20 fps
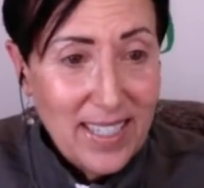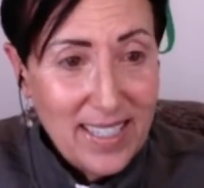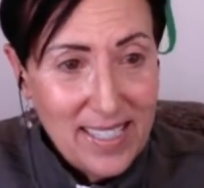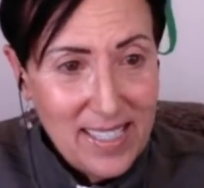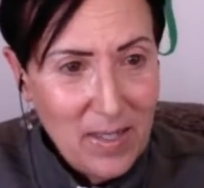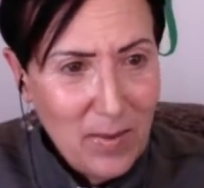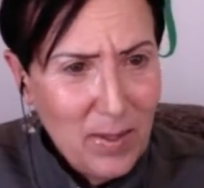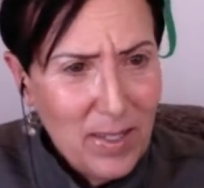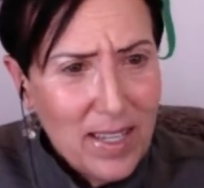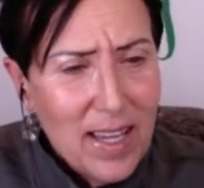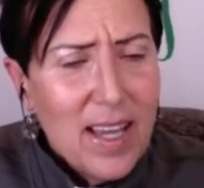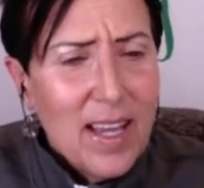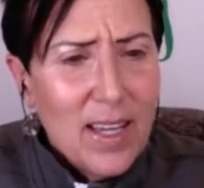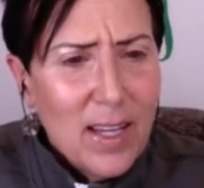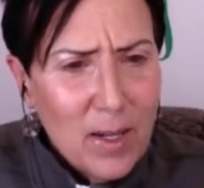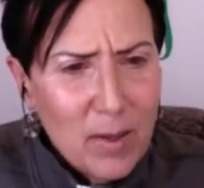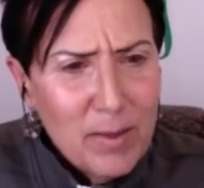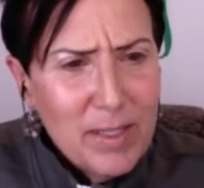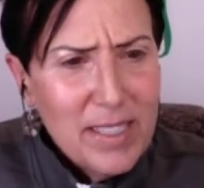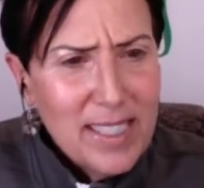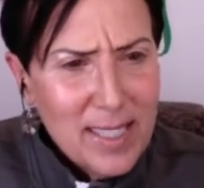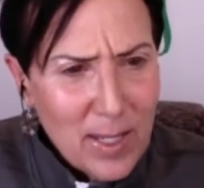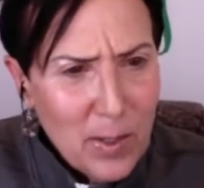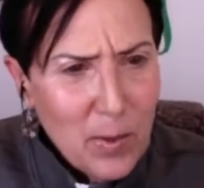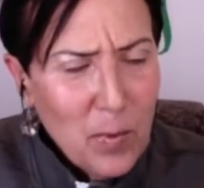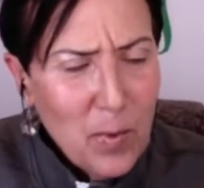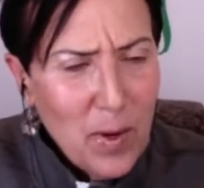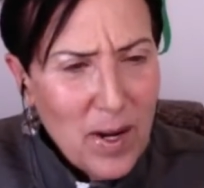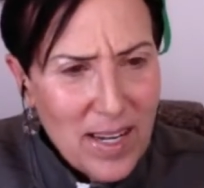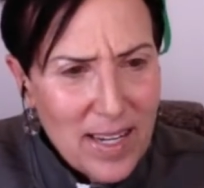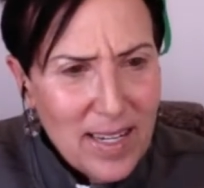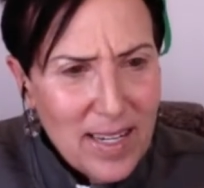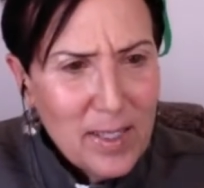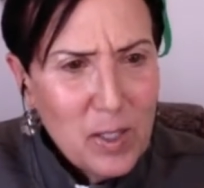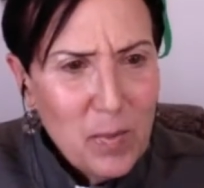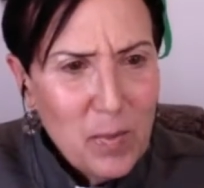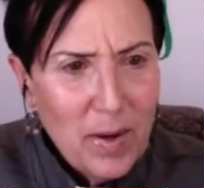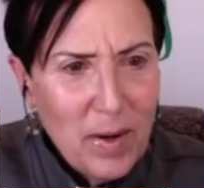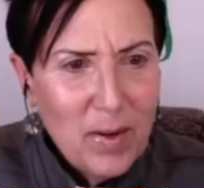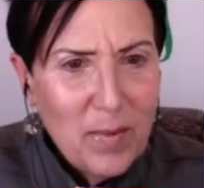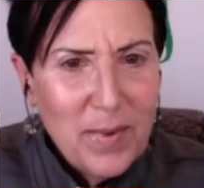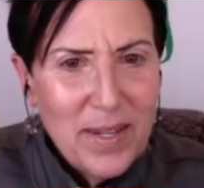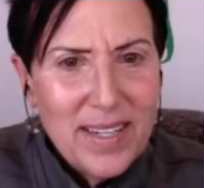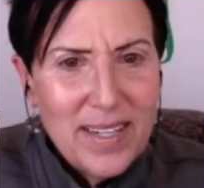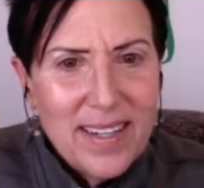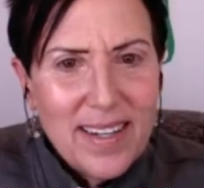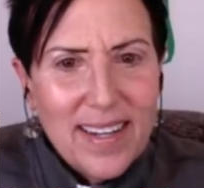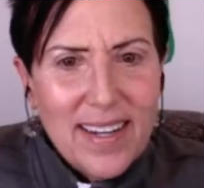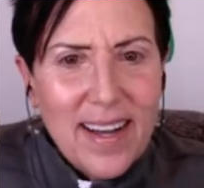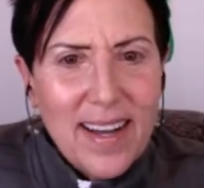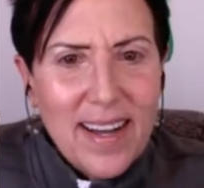And he said, well, you know, we're just going to run an experiment